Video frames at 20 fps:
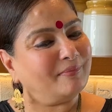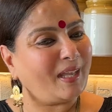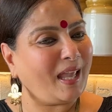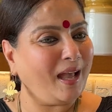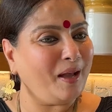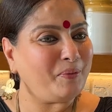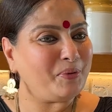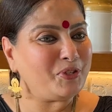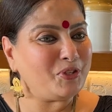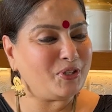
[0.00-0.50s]

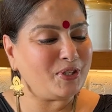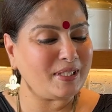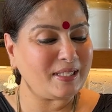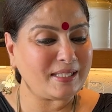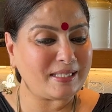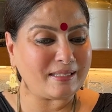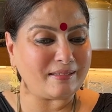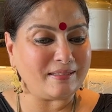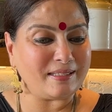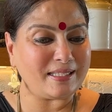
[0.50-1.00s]
I was
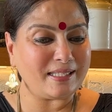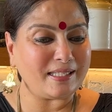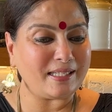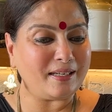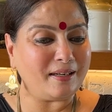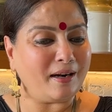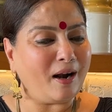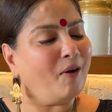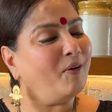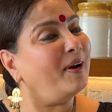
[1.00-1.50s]
just
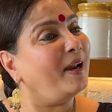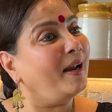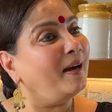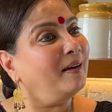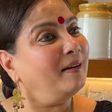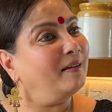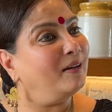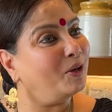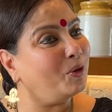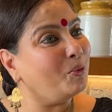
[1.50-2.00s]
sitting around,
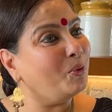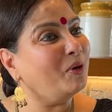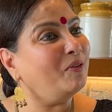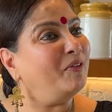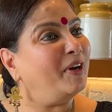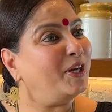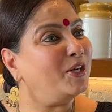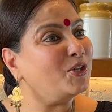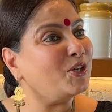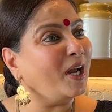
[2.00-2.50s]
and the cook
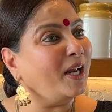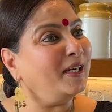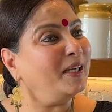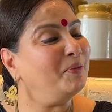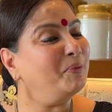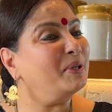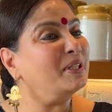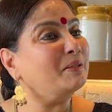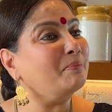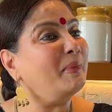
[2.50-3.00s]

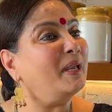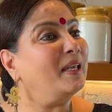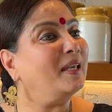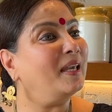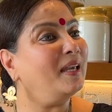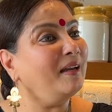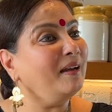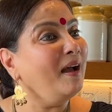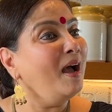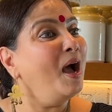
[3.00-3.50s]
Vaishali was
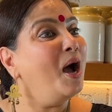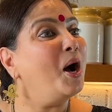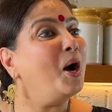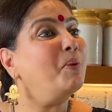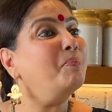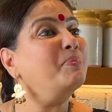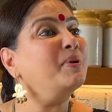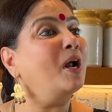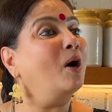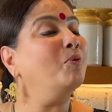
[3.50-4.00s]
making a
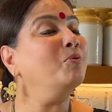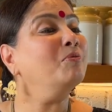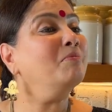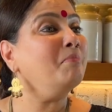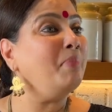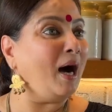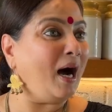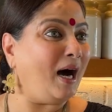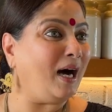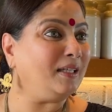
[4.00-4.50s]

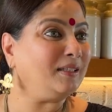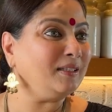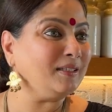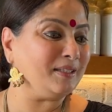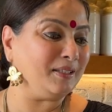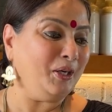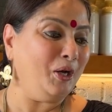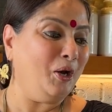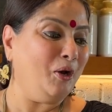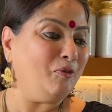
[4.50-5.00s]
brown bhat
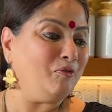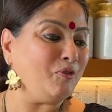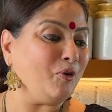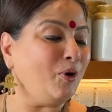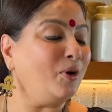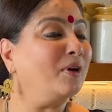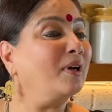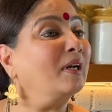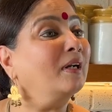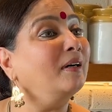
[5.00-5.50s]

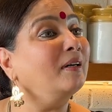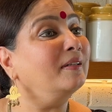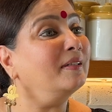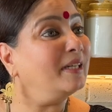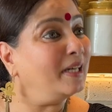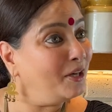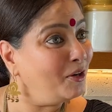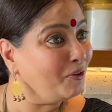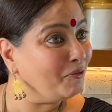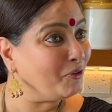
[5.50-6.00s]
for
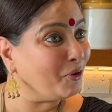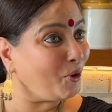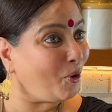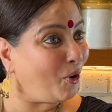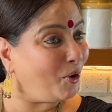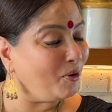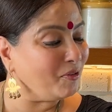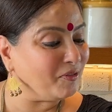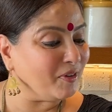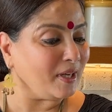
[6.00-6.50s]
dinner for
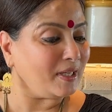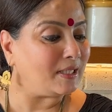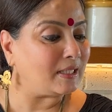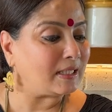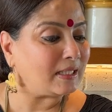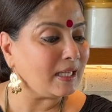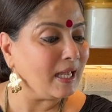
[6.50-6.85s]
all of us.